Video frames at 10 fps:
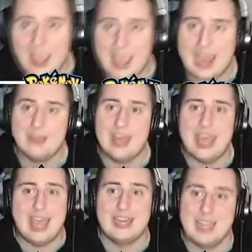And
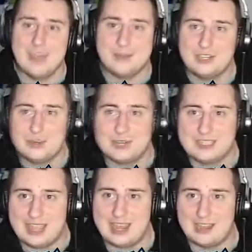then it would do its
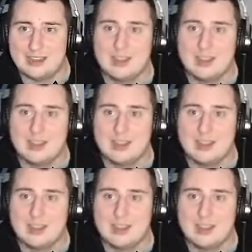thing.